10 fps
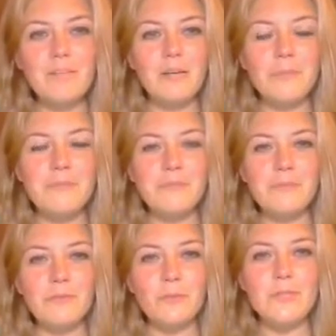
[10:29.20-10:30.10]
I put some
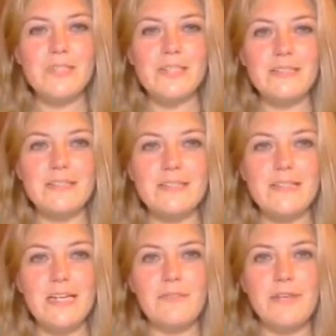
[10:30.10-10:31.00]
new floors in. This is
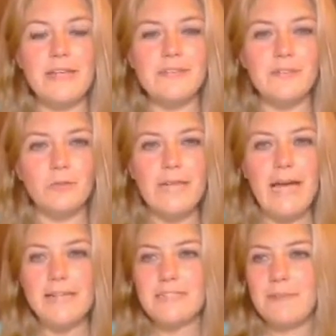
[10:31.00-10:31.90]
kind of, I guess, an old
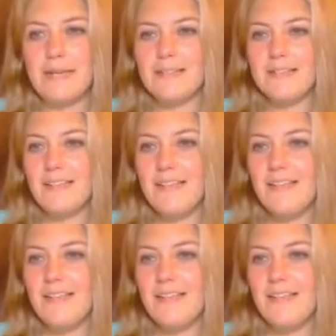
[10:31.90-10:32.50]
attic space.